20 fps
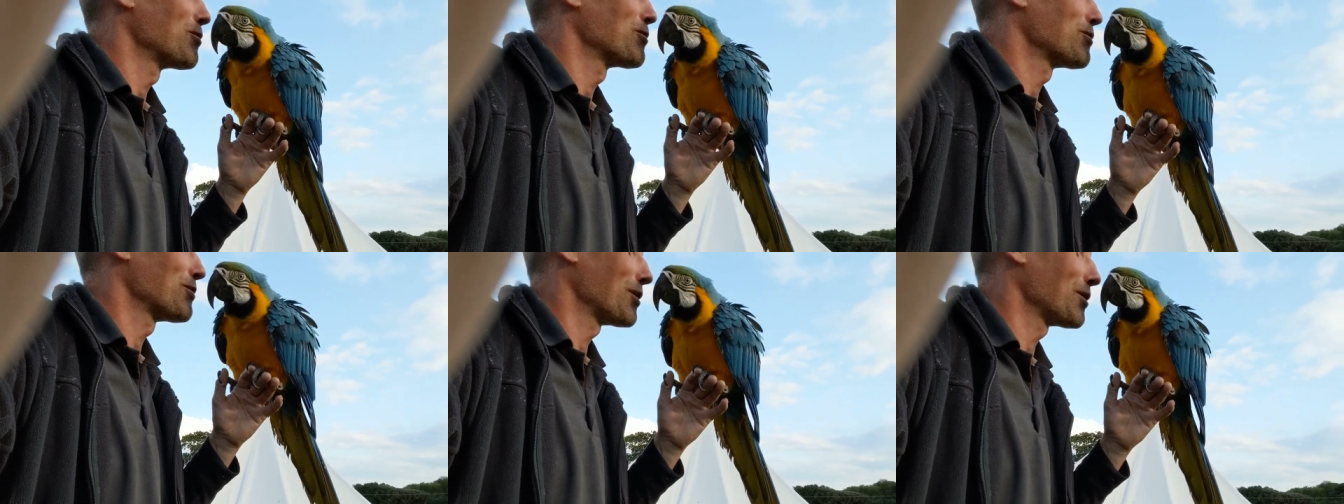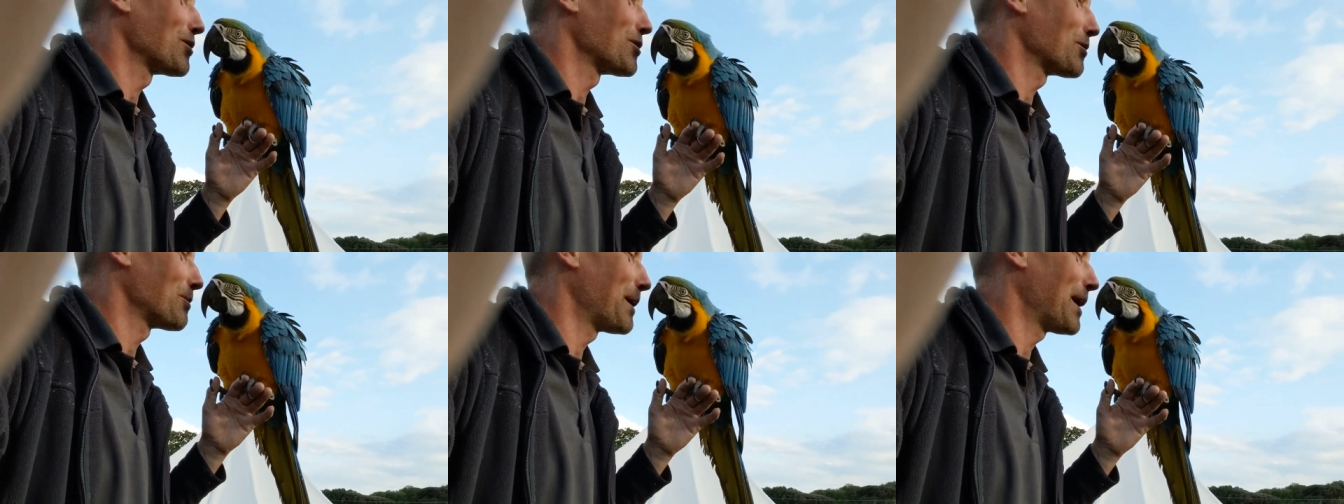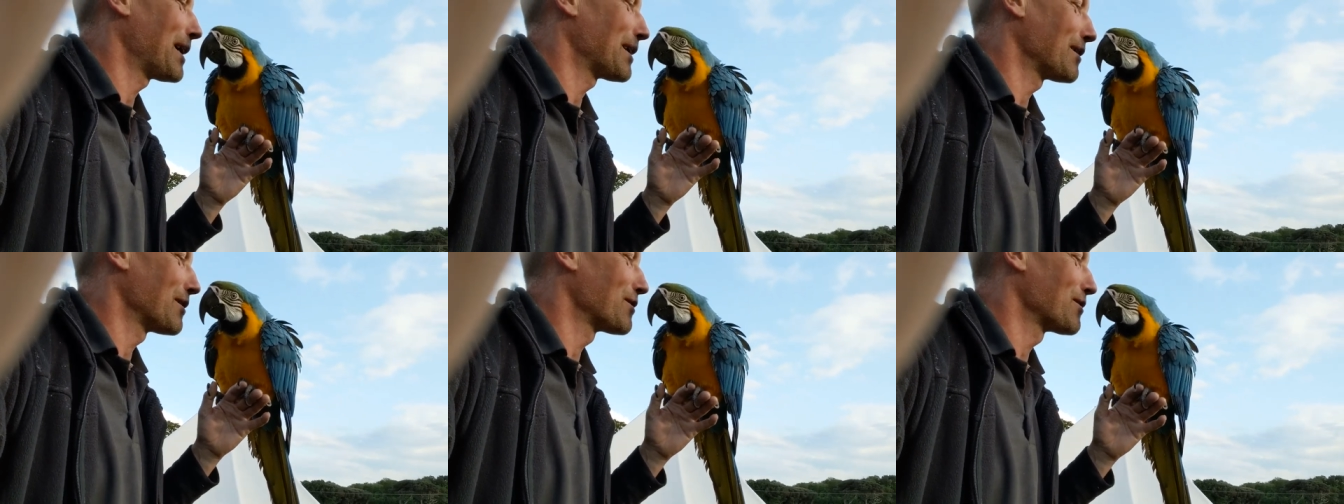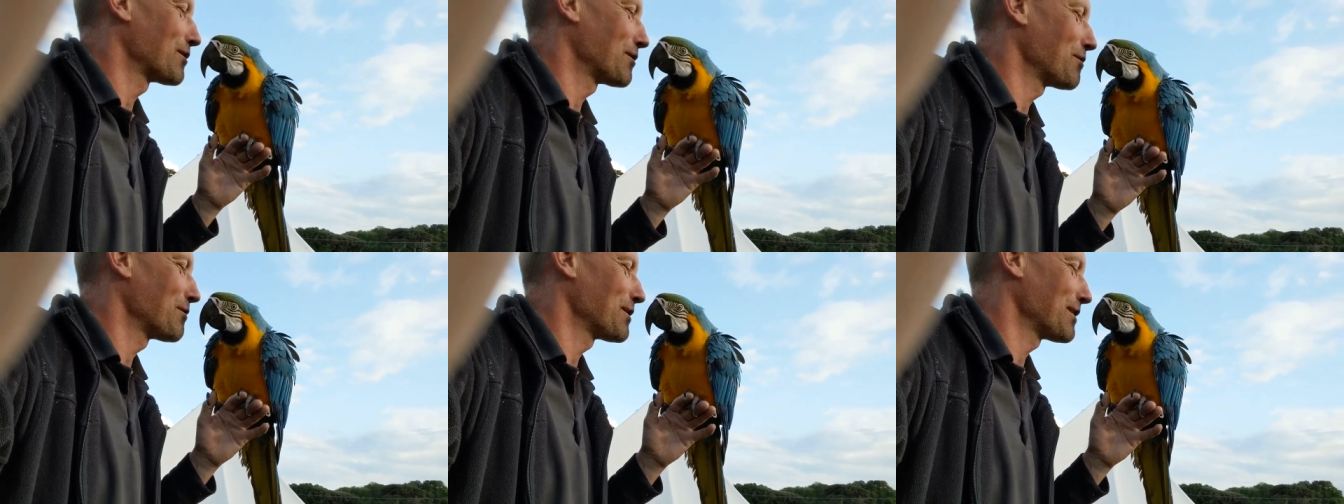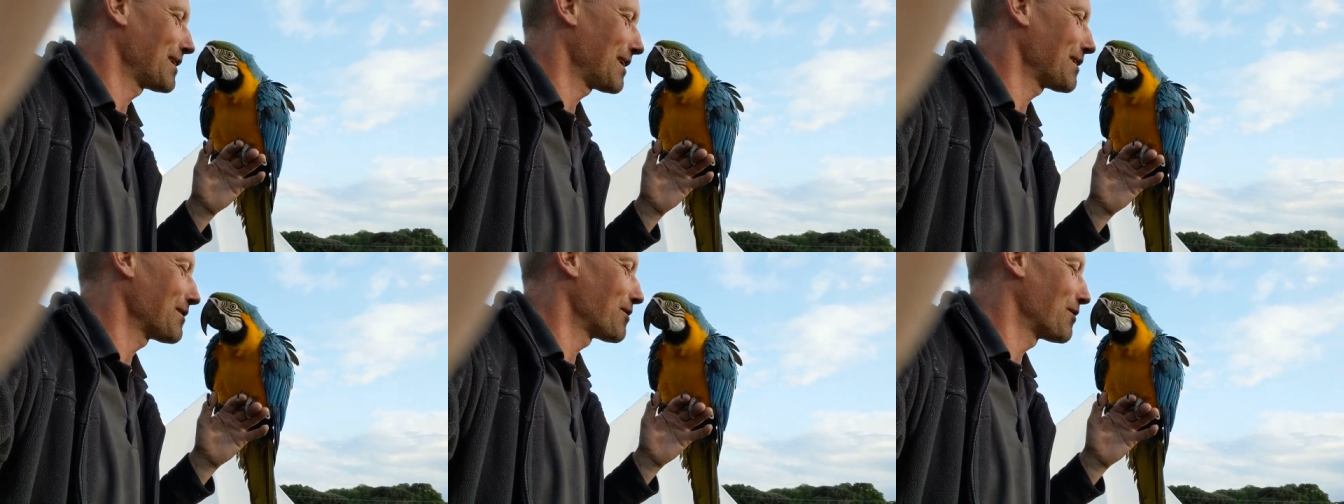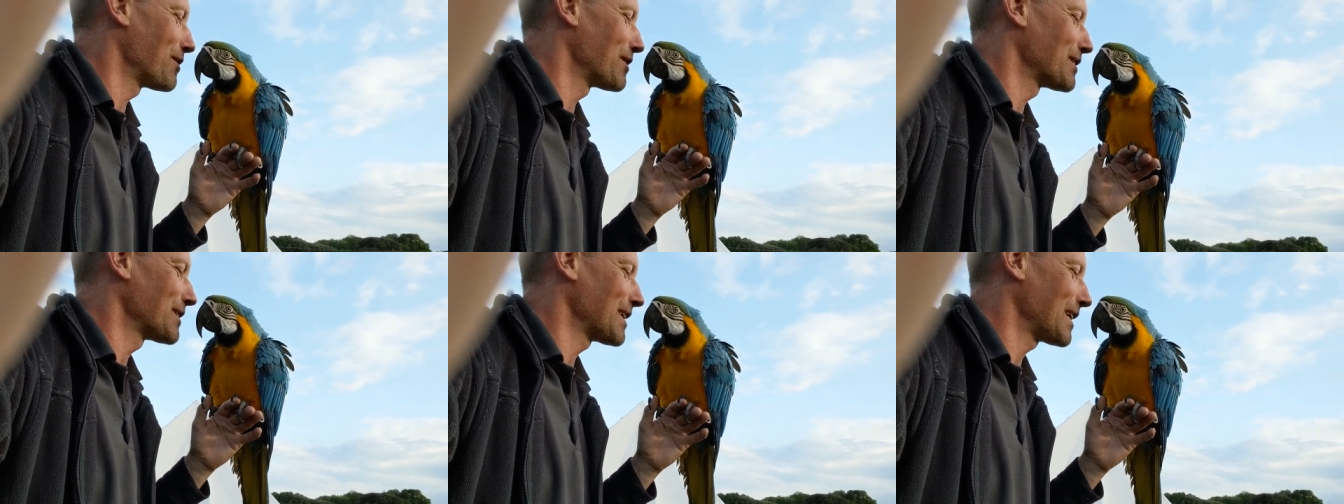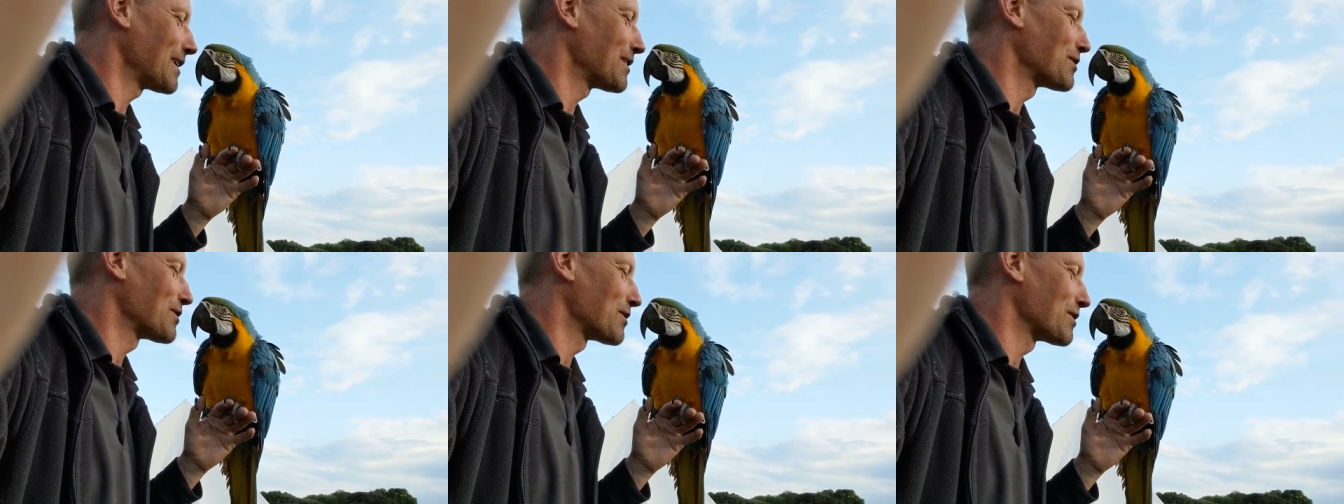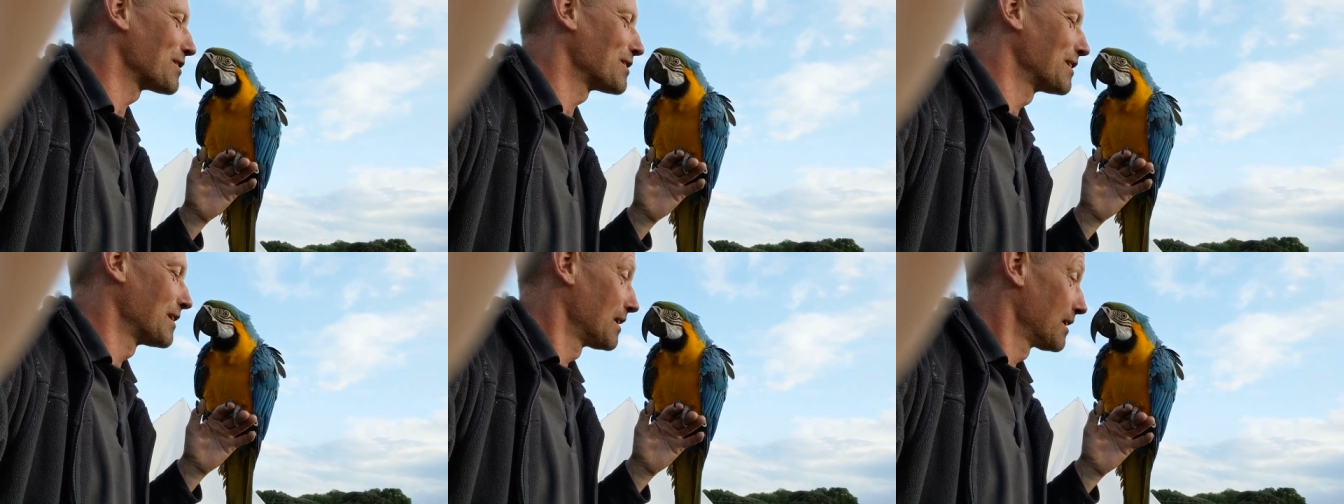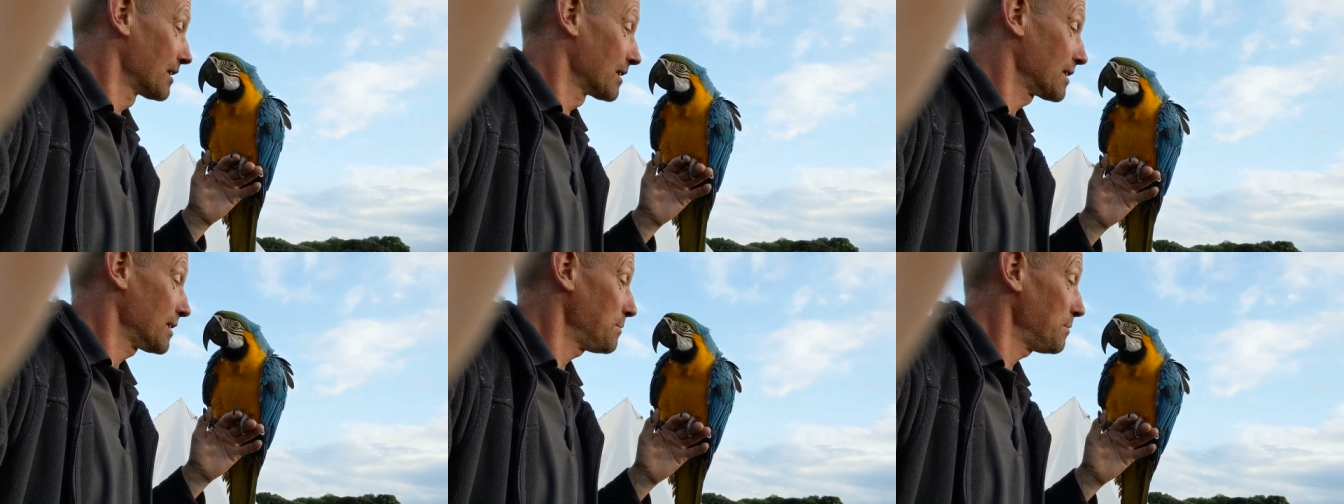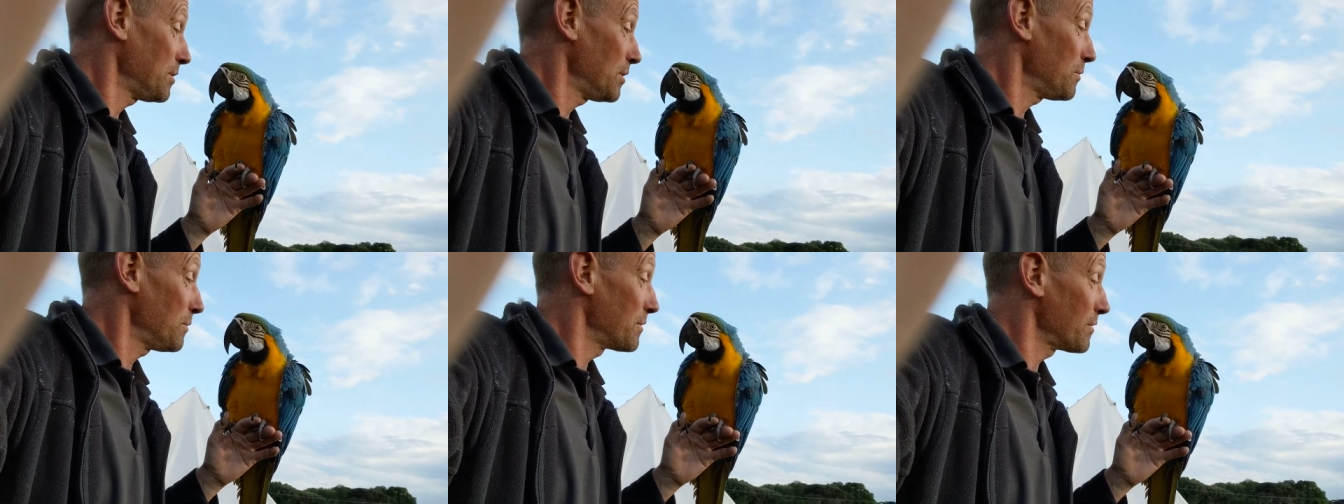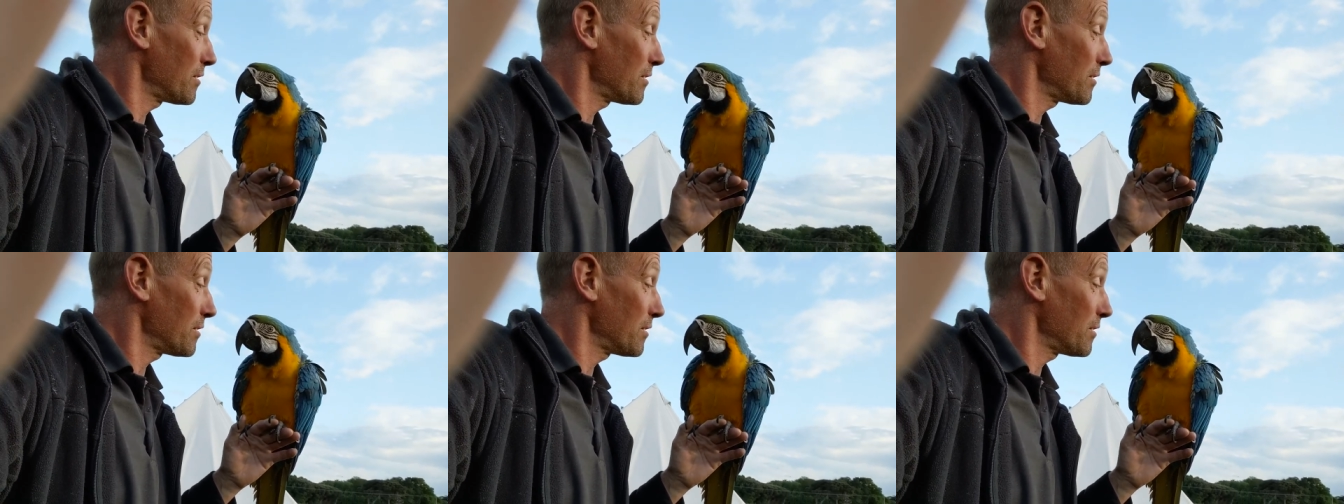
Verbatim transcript: You're such a bad. As soon as they're not attention, come on.